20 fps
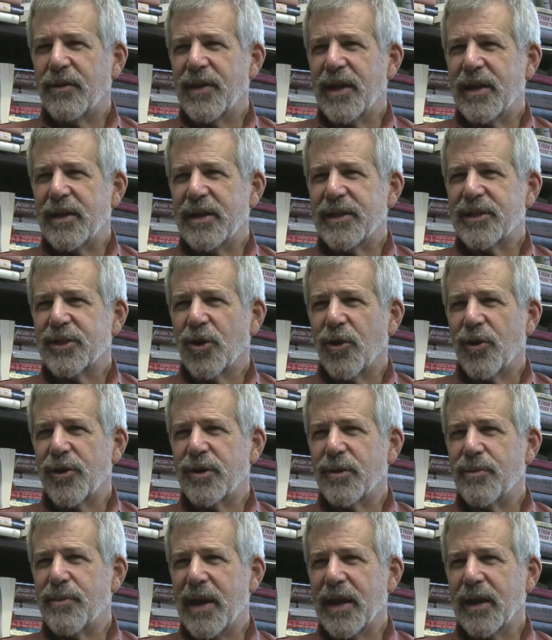that it's going
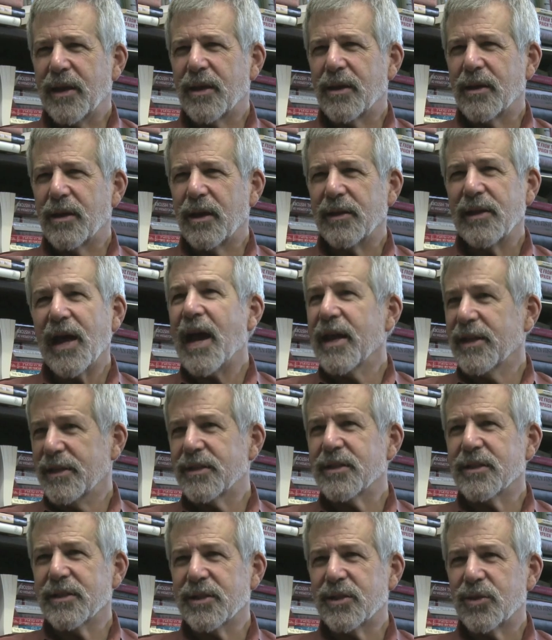to make
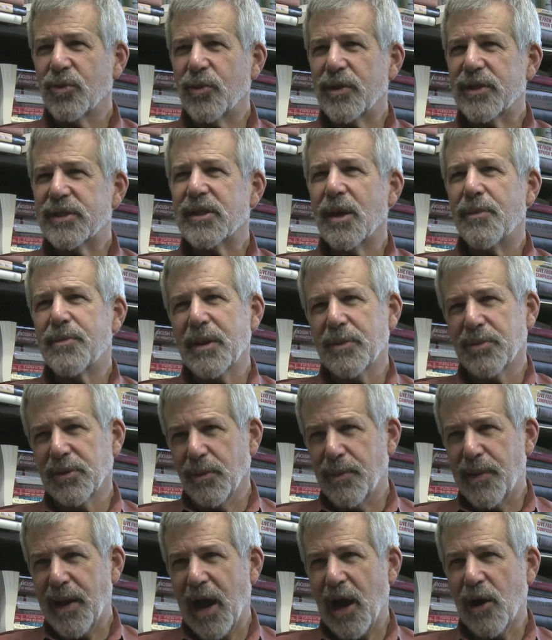alliances with some people in
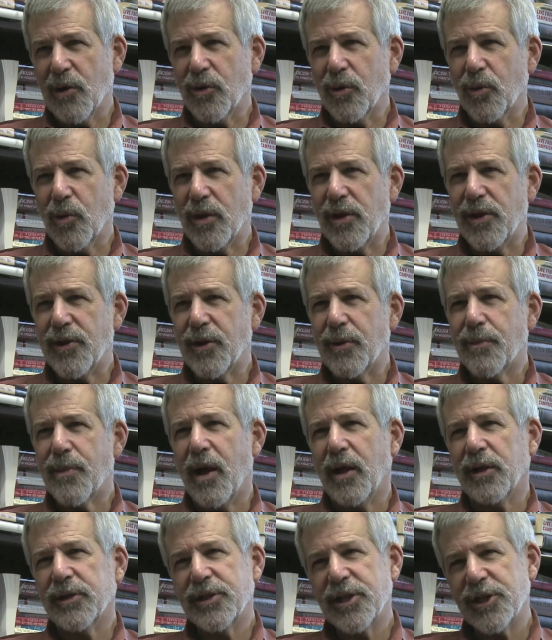power, whether they're
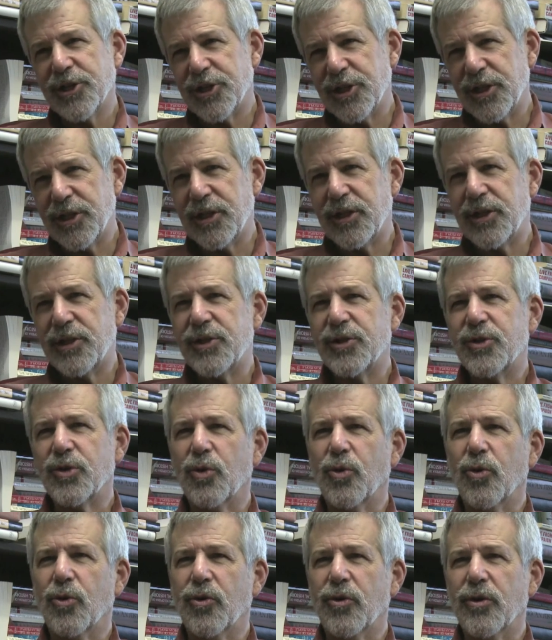politicians
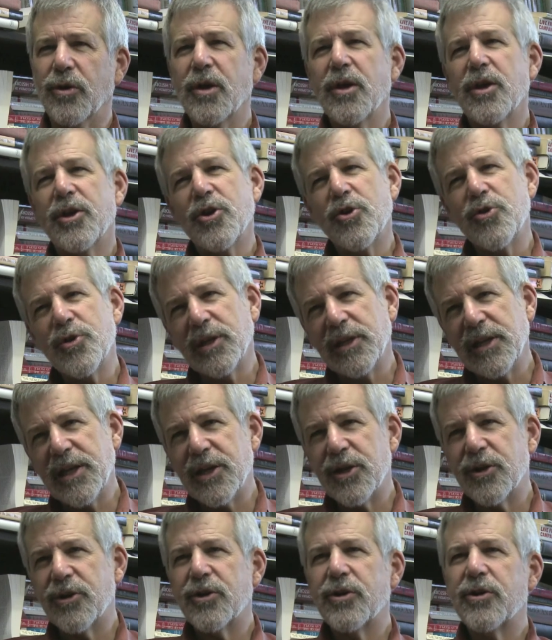or union
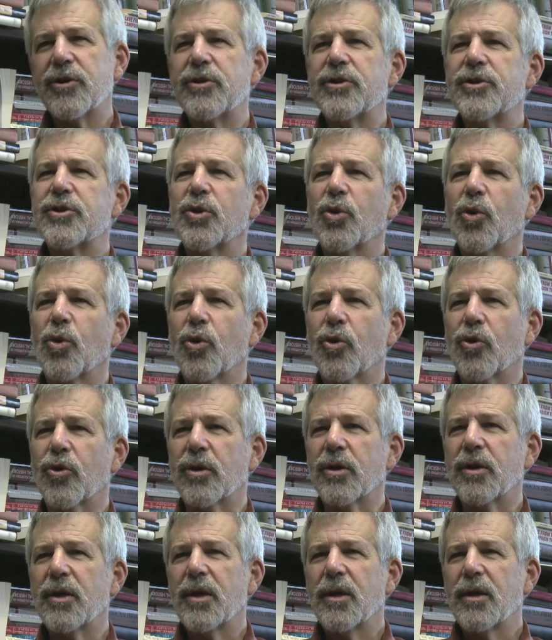leaders
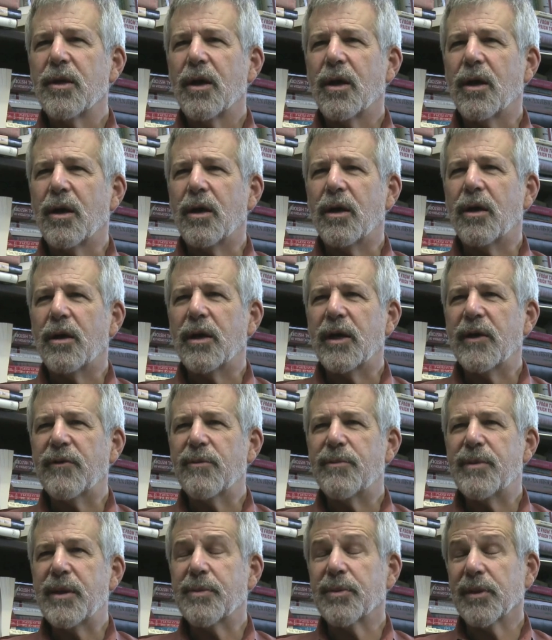or uh, even
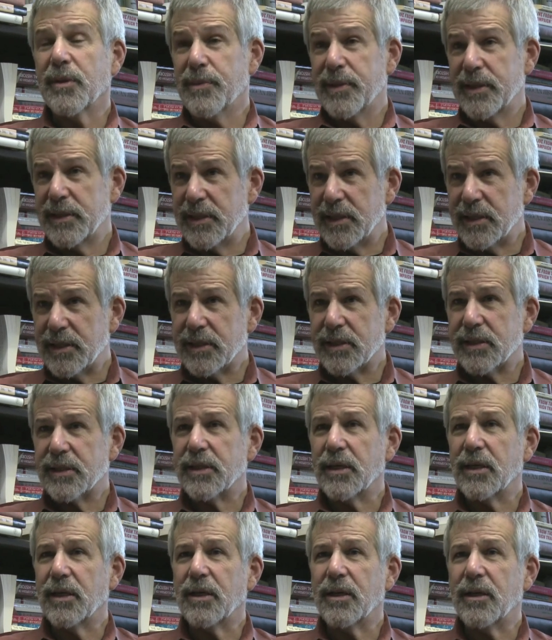people in business,
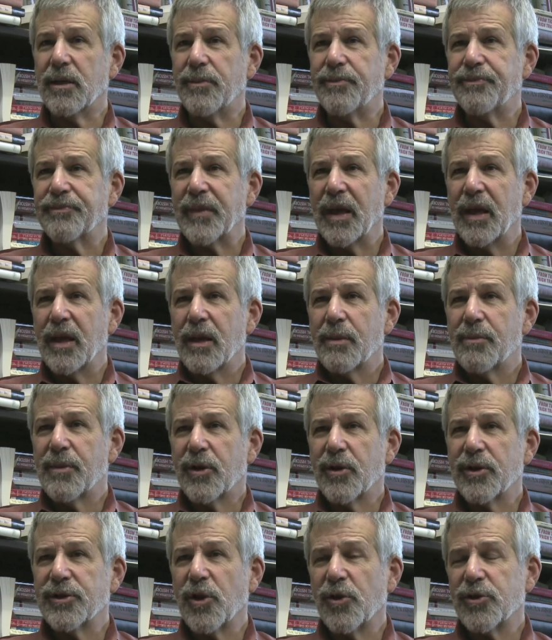um,
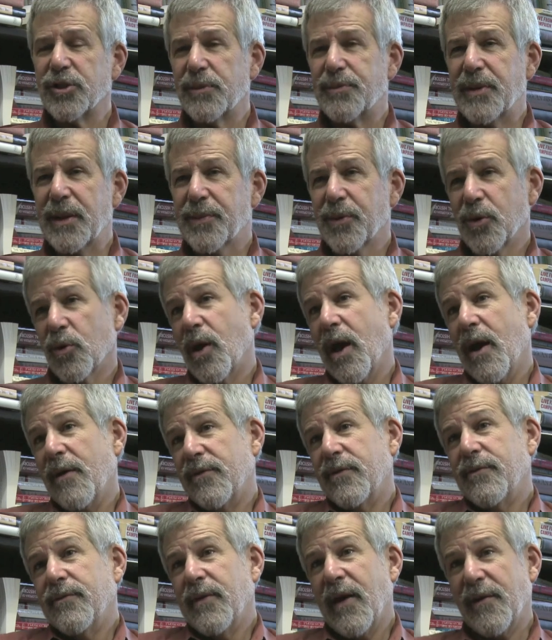because those are the people who have,
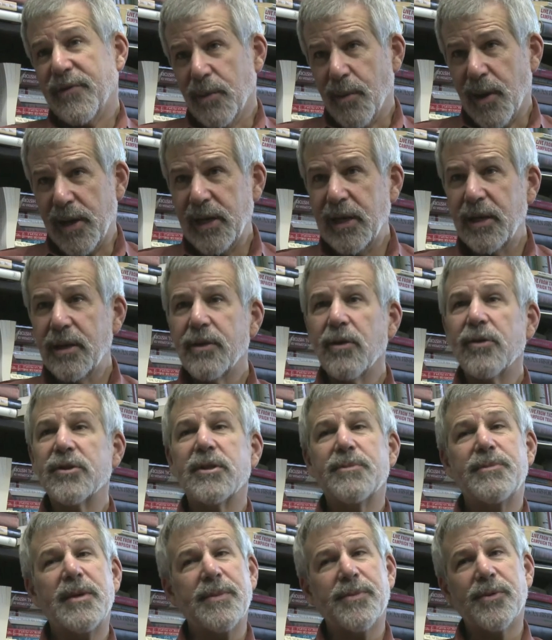have the money, those are the
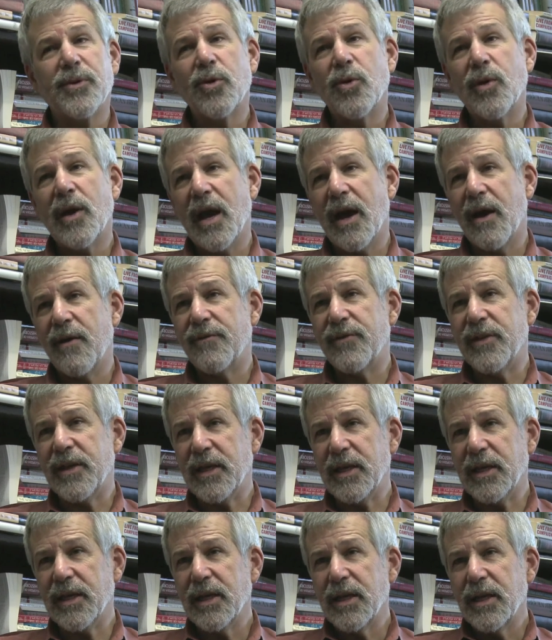people who have
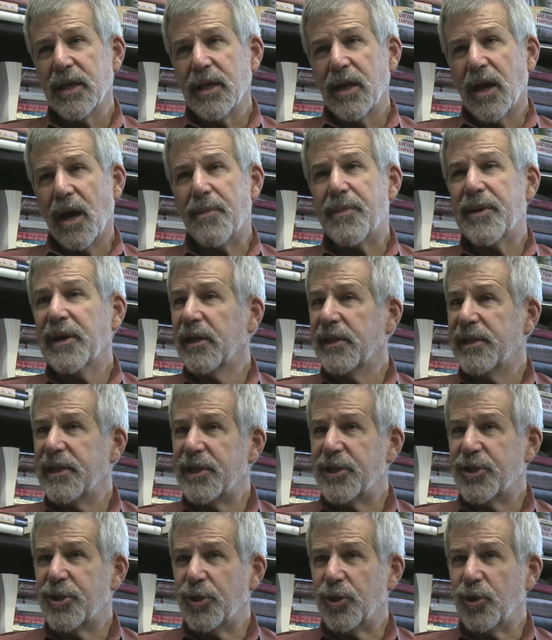the ability
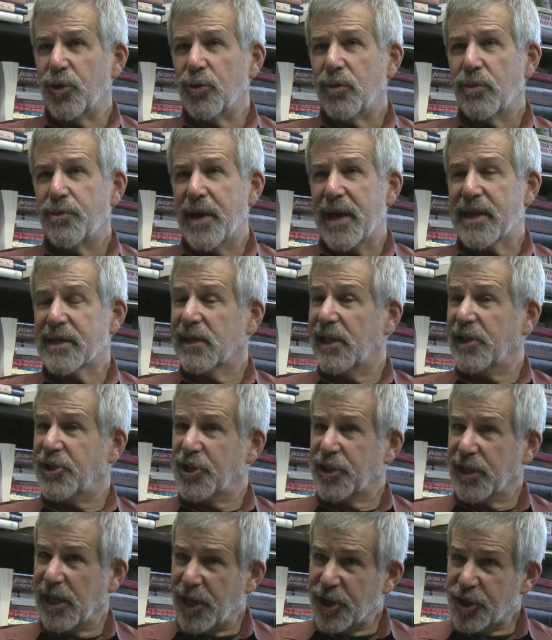to pass
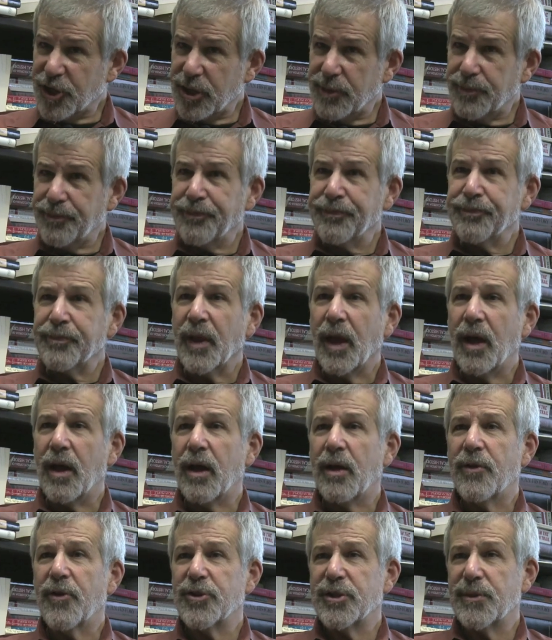legislation, uh,
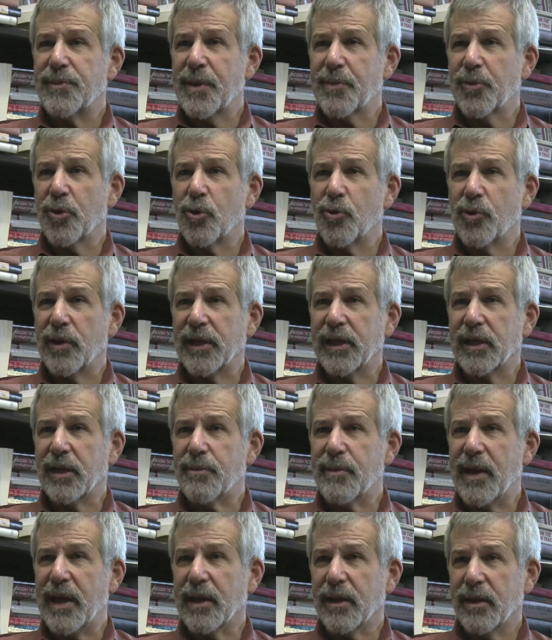those are the people who really can
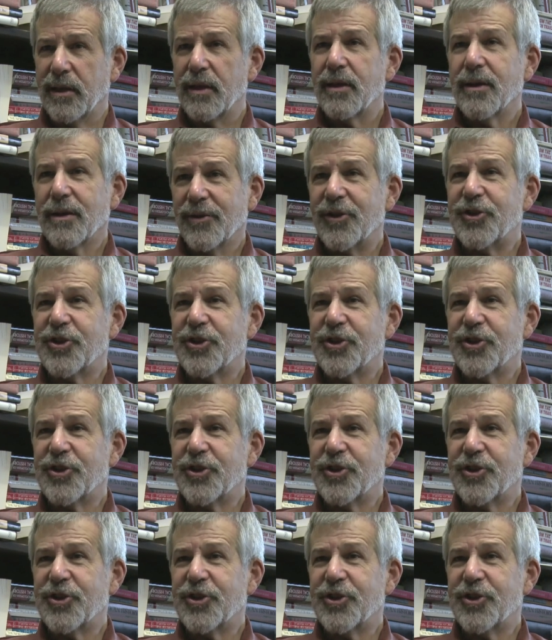make the